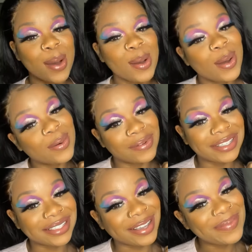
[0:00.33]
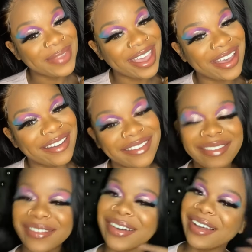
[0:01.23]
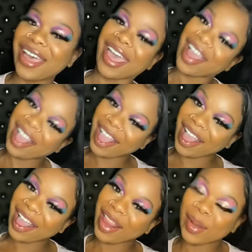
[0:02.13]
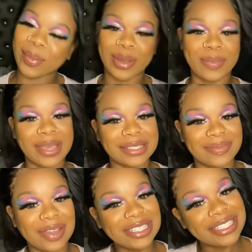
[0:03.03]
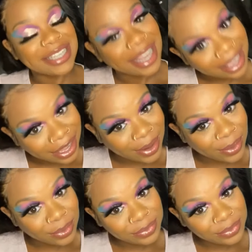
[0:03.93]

What's up, y'all? Welcome back to my channel.